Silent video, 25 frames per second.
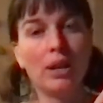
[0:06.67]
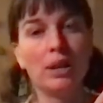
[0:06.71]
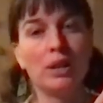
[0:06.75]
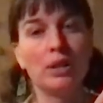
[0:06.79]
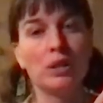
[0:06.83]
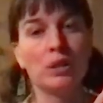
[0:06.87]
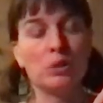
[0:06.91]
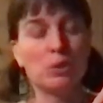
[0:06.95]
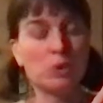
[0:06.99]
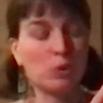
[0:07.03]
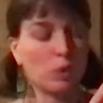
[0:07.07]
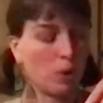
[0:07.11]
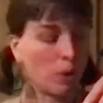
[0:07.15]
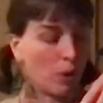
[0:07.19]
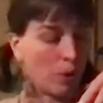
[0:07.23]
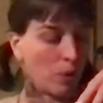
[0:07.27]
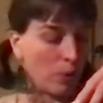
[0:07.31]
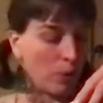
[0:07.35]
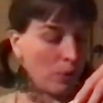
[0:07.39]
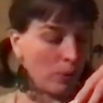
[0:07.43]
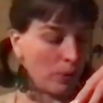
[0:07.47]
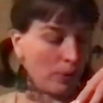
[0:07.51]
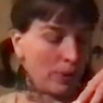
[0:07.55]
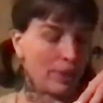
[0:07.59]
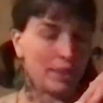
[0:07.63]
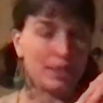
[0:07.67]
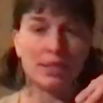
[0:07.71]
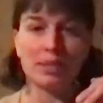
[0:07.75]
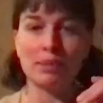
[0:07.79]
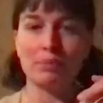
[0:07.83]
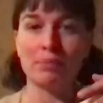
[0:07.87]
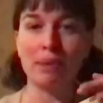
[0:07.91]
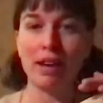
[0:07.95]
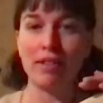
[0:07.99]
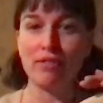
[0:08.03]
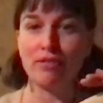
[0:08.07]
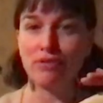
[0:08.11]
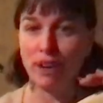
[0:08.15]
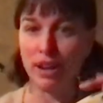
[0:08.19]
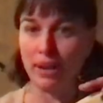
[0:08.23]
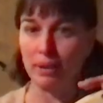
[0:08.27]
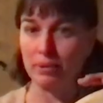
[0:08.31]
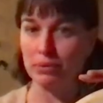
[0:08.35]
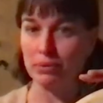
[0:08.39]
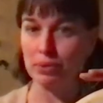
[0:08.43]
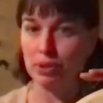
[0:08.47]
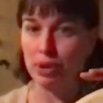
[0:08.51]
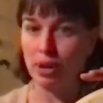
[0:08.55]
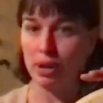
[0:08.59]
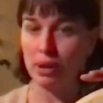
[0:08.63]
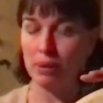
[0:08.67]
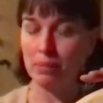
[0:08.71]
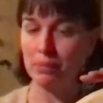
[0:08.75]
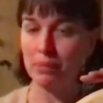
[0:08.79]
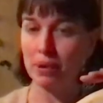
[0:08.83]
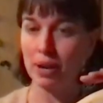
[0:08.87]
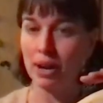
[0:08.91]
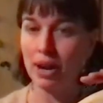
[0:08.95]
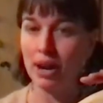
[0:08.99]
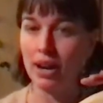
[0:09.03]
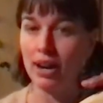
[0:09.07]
So this is my frame drum.